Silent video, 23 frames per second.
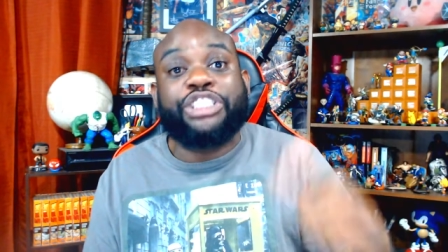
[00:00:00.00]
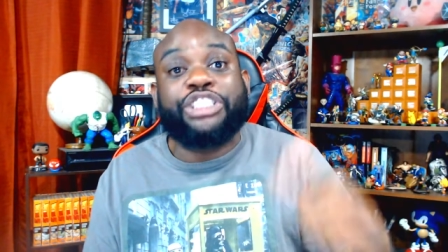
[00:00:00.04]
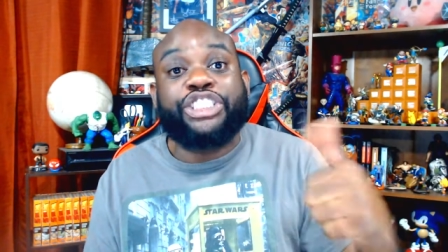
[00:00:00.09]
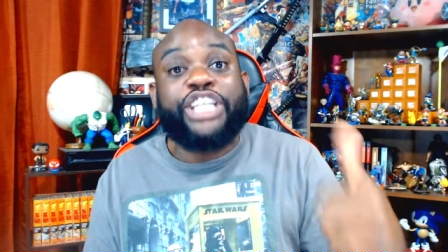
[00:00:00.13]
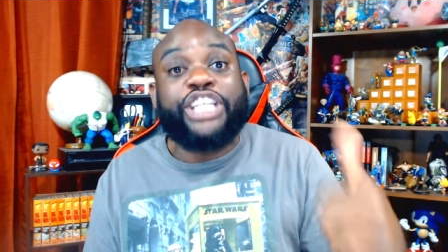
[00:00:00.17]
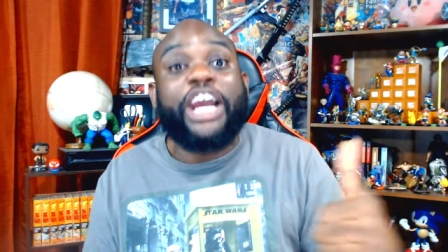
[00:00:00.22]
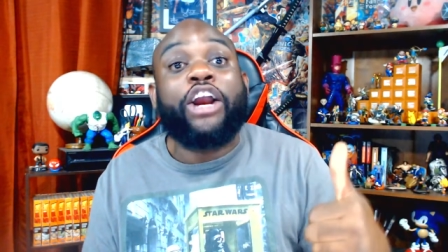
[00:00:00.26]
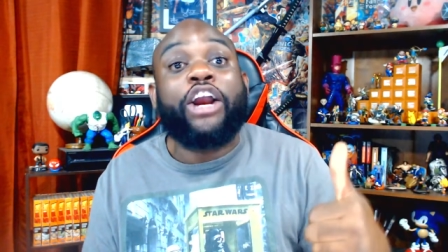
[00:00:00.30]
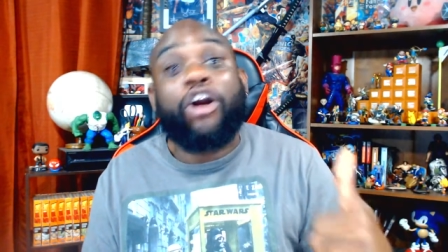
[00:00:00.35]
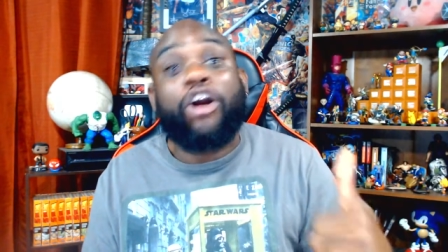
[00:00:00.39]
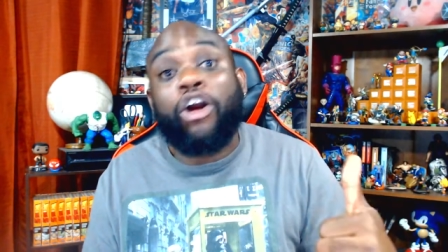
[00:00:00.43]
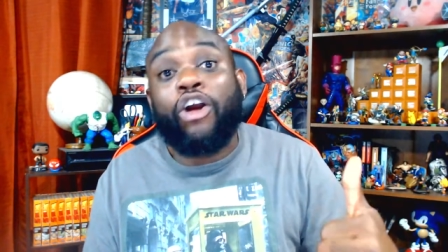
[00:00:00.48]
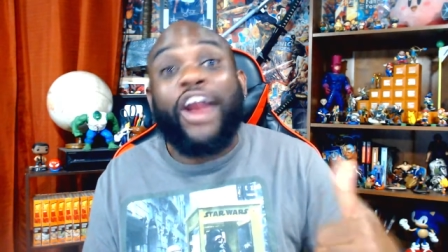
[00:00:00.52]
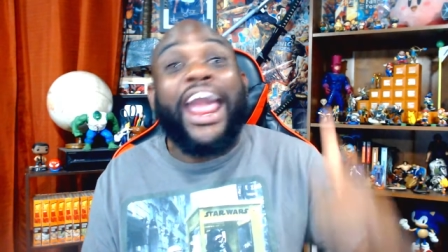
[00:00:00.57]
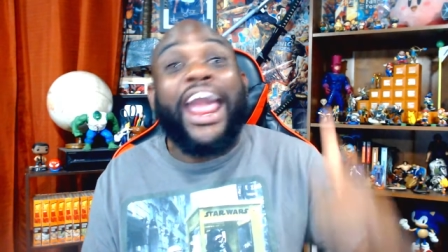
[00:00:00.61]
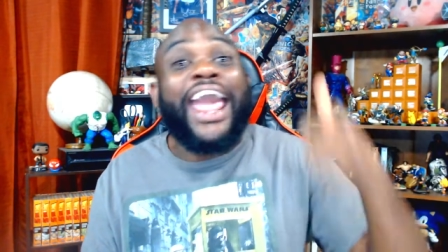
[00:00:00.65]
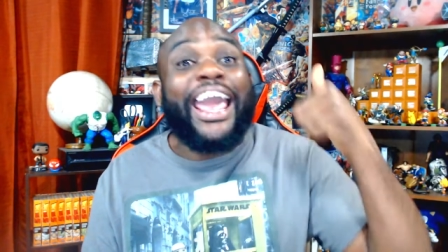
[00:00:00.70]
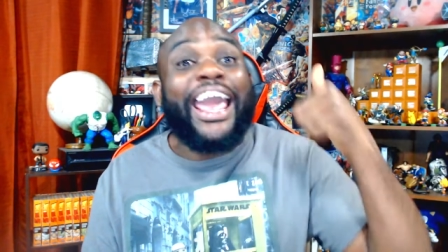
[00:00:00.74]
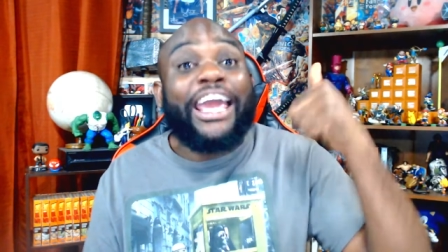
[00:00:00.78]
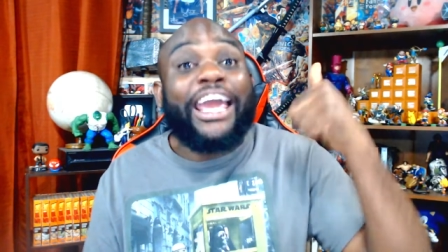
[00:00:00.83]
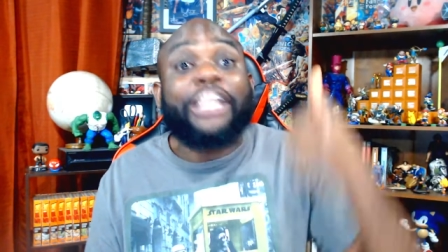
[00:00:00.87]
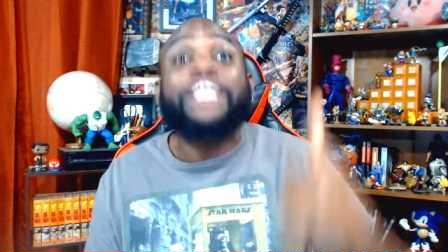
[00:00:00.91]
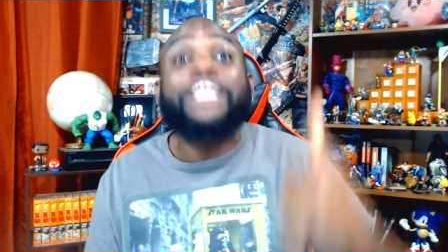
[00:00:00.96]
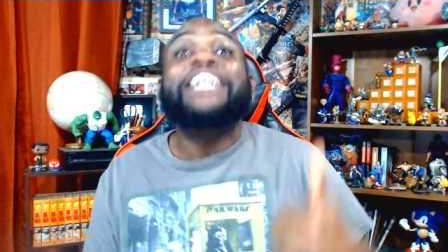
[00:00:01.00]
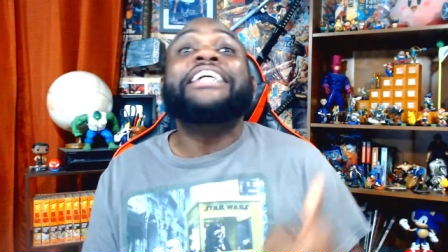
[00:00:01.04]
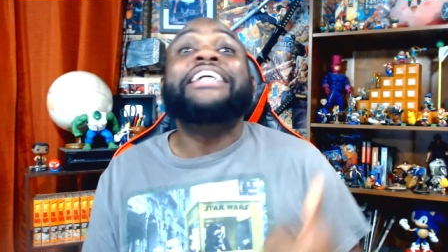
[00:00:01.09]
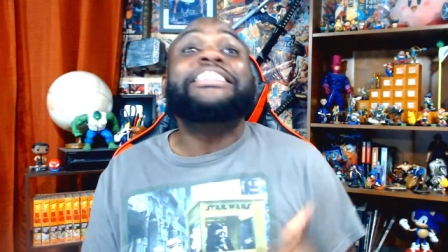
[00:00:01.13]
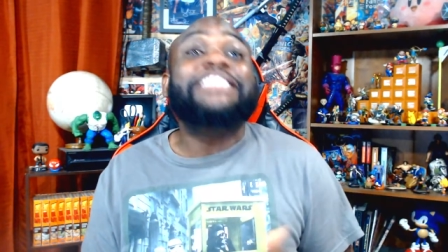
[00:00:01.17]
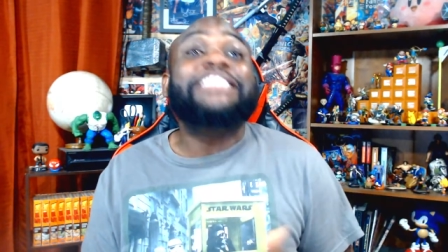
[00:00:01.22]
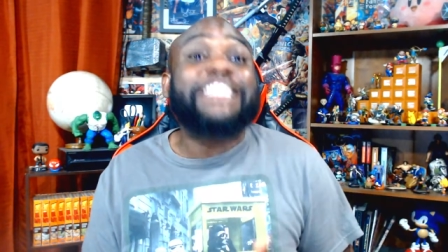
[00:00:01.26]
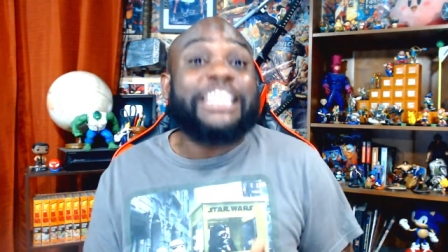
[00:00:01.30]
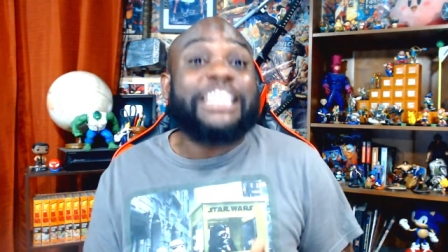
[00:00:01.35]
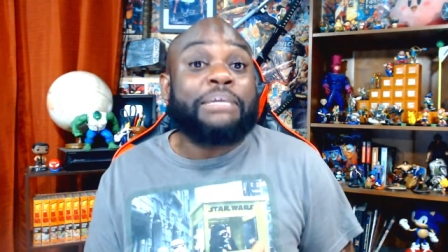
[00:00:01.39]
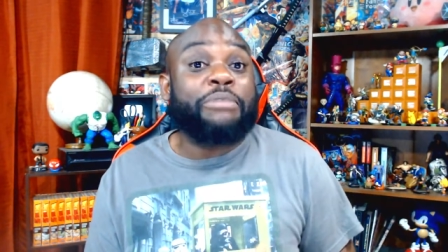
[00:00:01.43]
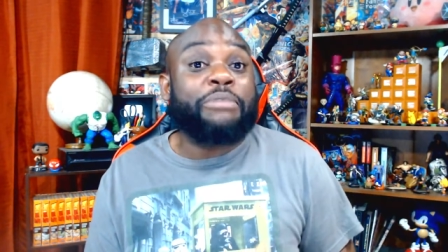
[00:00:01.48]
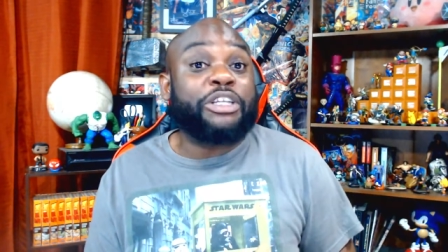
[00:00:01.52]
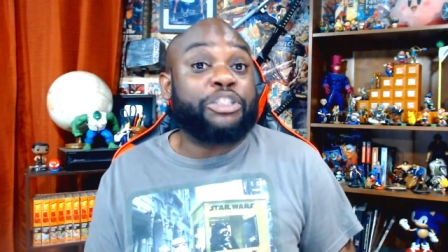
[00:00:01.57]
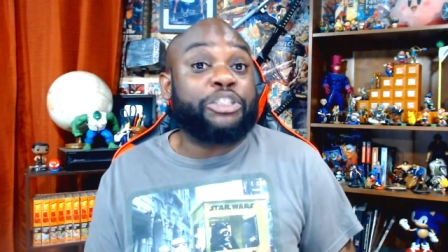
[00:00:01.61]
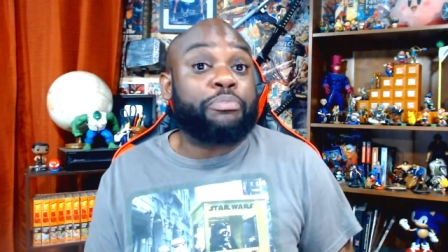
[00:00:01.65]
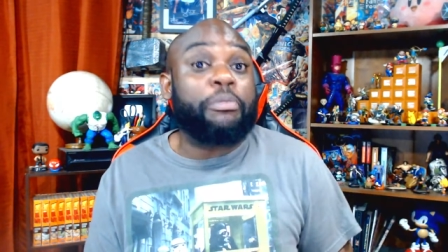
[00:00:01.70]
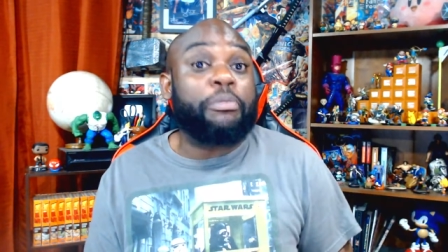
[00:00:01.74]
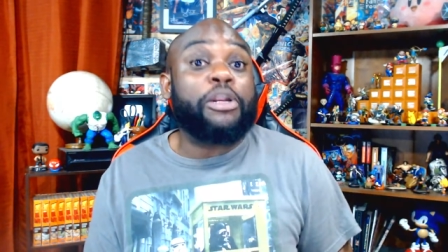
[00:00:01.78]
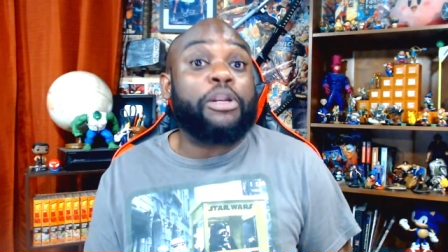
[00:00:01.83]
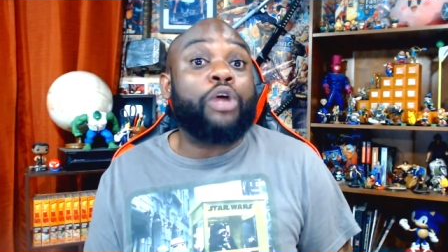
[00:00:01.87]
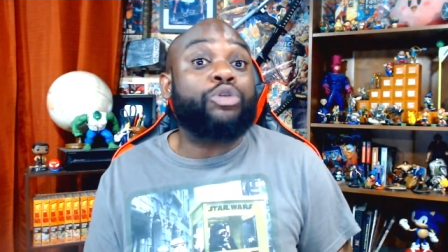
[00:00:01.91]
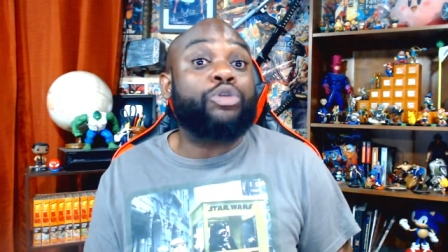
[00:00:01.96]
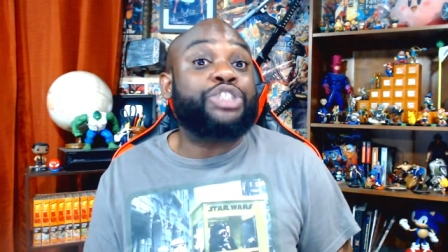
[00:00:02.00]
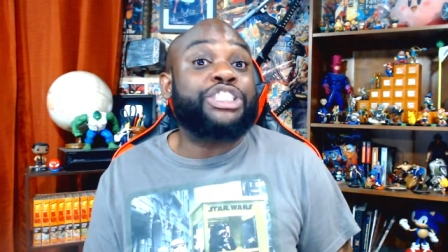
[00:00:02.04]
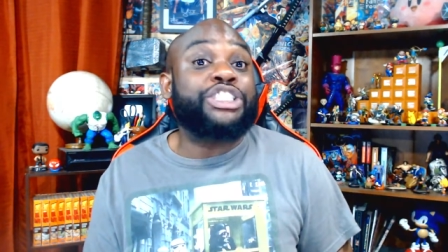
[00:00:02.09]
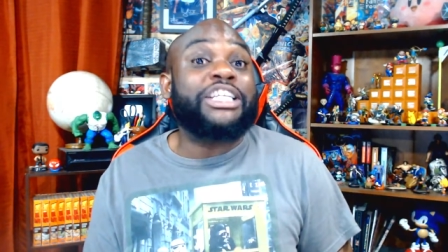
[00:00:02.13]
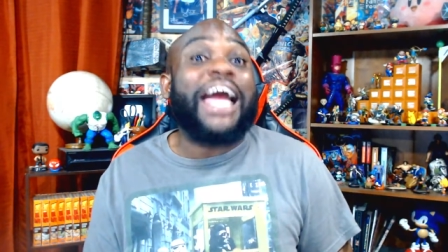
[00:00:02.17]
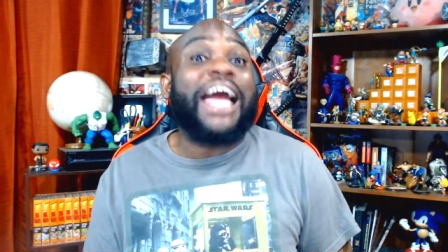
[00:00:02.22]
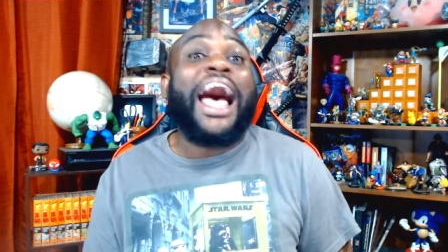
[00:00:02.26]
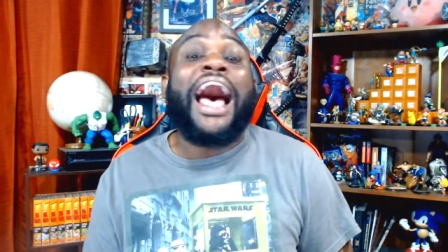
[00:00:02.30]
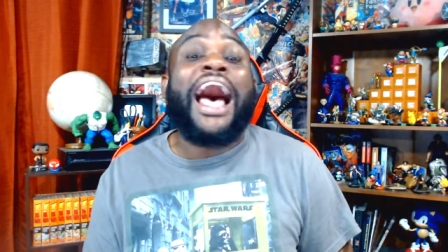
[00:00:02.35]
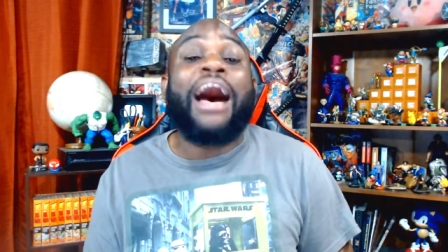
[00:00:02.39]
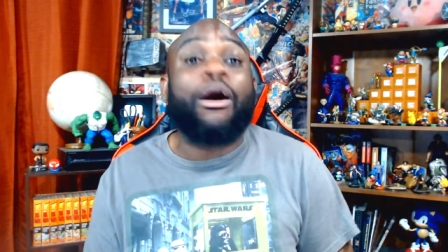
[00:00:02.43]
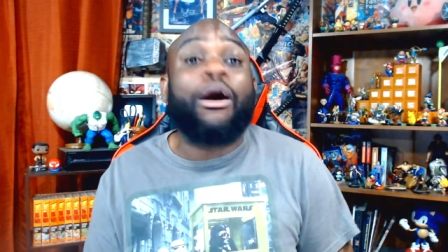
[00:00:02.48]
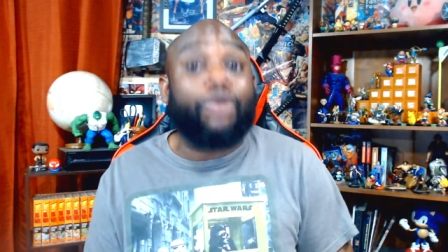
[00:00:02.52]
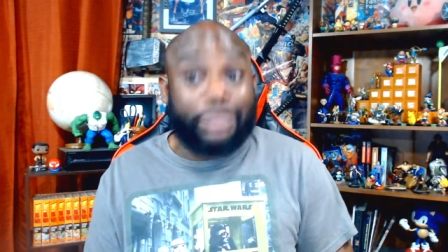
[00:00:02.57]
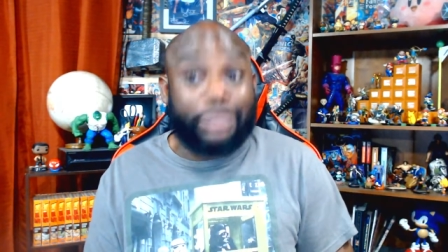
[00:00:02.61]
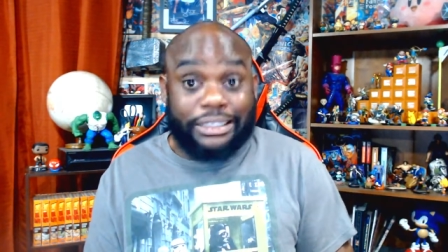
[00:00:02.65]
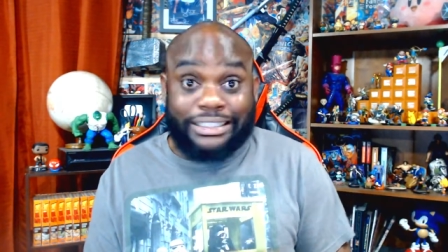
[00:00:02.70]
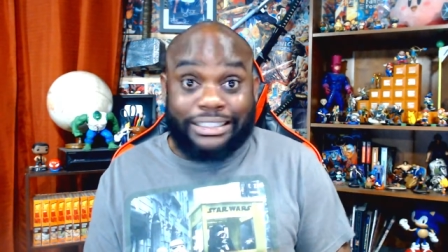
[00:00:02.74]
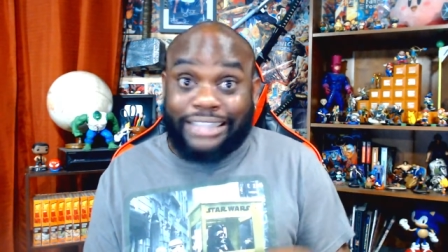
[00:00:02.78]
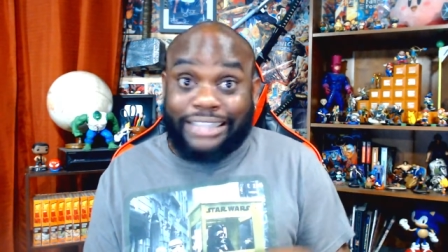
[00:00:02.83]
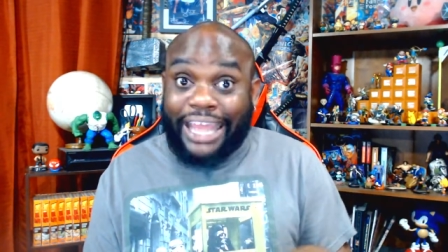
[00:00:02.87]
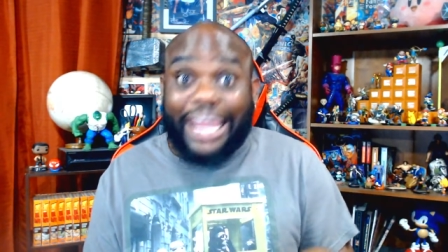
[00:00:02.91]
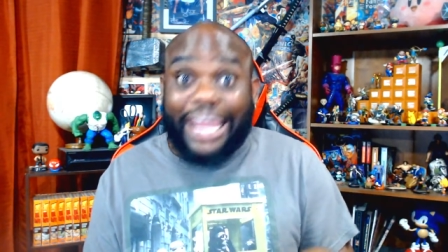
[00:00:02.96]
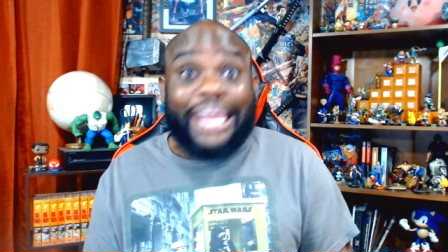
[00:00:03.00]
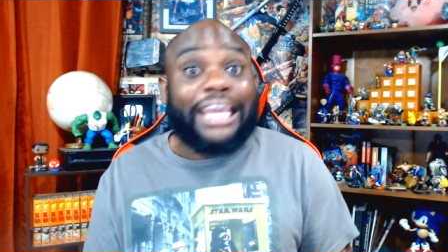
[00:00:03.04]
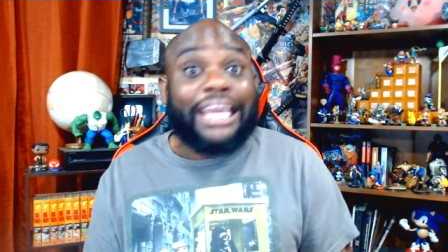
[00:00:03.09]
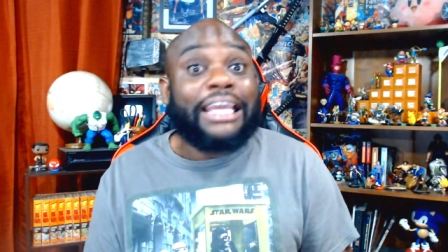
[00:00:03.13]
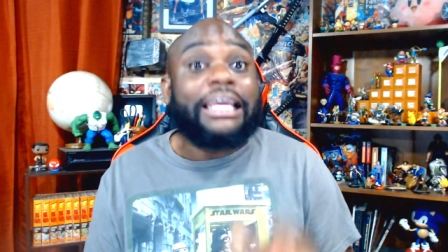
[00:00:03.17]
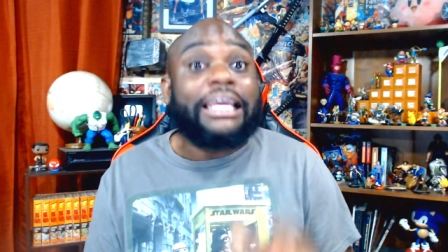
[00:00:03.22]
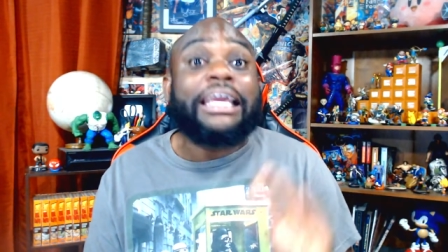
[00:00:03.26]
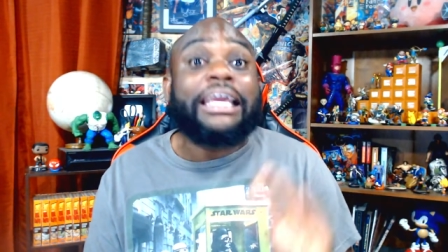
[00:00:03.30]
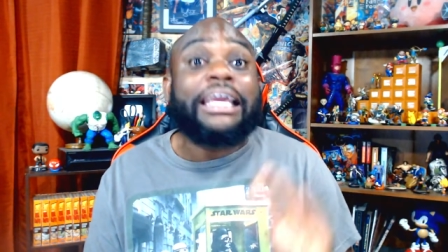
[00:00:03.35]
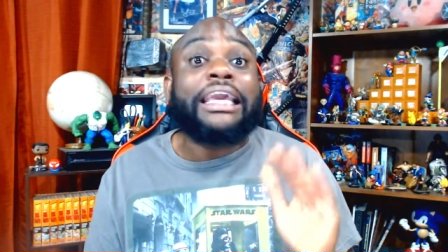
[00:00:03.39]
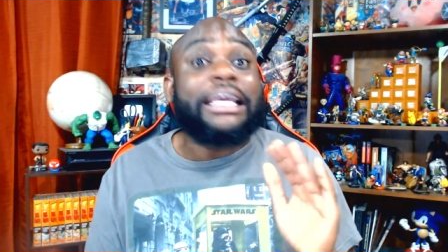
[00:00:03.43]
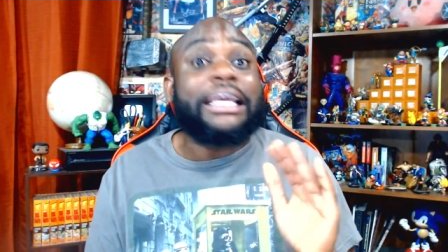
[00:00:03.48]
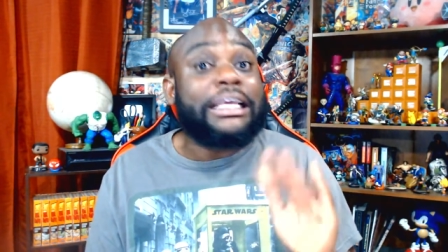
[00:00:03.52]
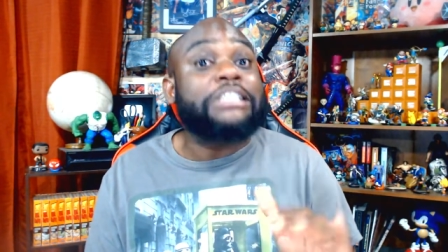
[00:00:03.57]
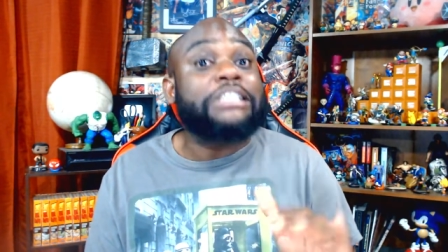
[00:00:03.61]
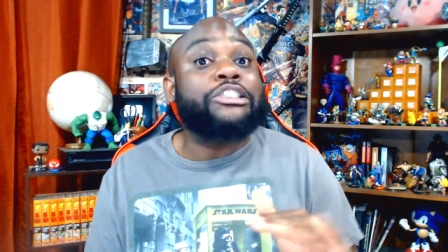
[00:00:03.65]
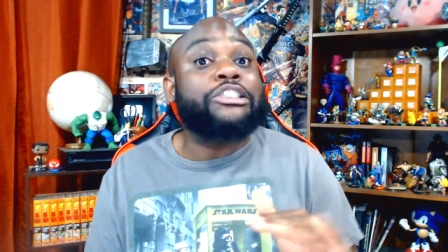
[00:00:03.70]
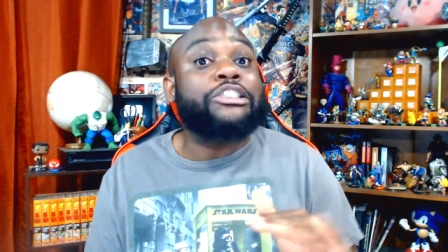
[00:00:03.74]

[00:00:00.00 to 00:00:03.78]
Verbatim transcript: Check her and Team Explosion out. They is the